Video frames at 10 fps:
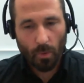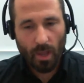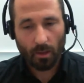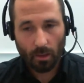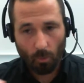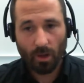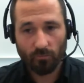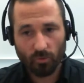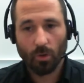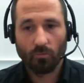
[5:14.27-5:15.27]
go back and
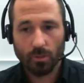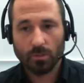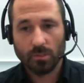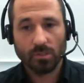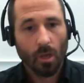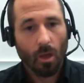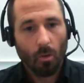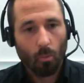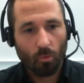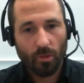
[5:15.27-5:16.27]
wait for 12 years is
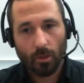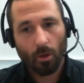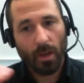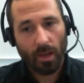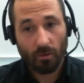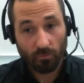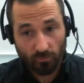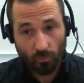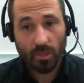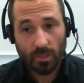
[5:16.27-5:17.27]
we'll then go back
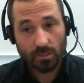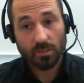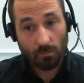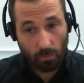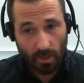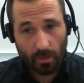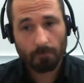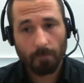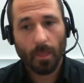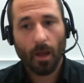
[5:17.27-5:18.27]
after 4 years is the
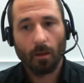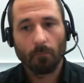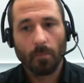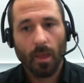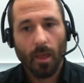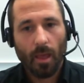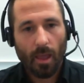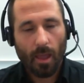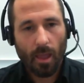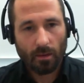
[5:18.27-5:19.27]
plan,
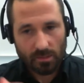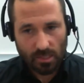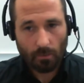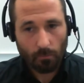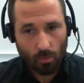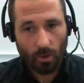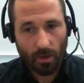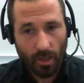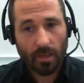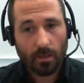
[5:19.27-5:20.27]
and sample
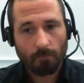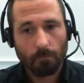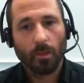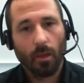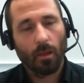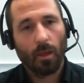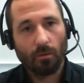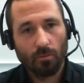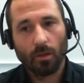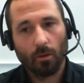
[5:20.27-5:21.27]
again,
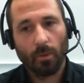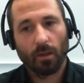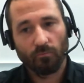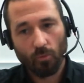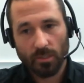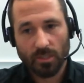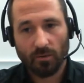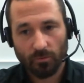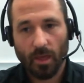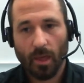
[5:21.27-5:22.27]
and then go back 4 years
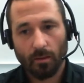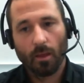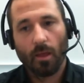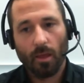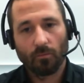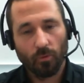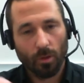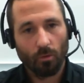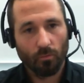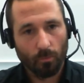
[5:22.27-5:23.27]
after that. And if we
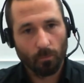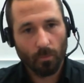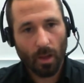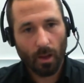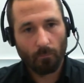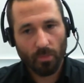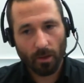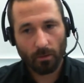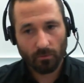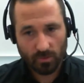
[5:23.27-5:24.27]
go, that
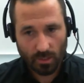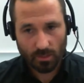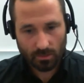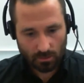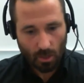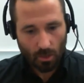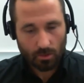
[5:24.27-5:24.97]
gives us